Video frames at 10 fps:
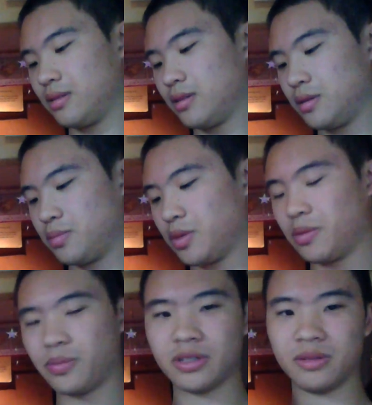maybe
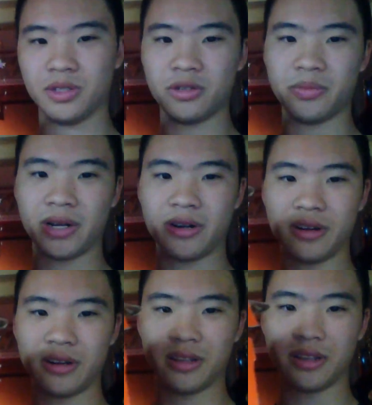put some Zoom Air
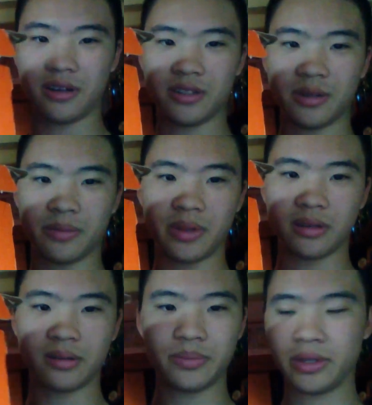in there or something.
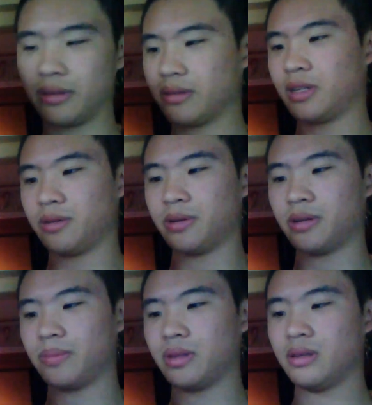But anyway,
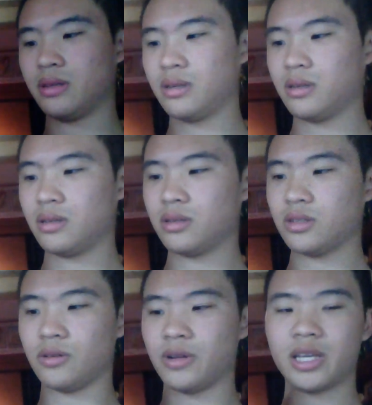
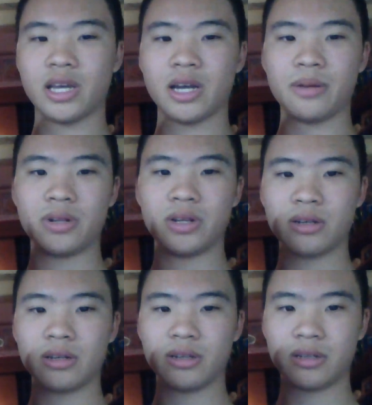so Nike Hyperdunk,
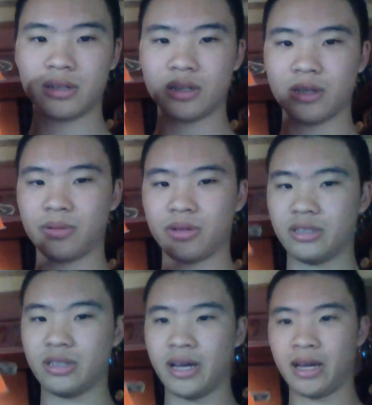it was
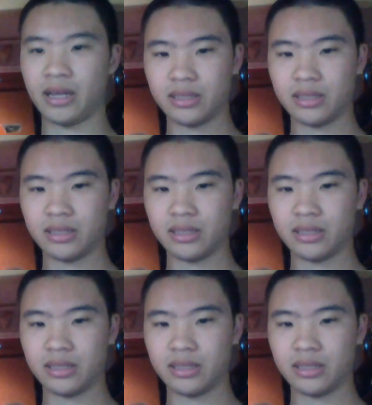that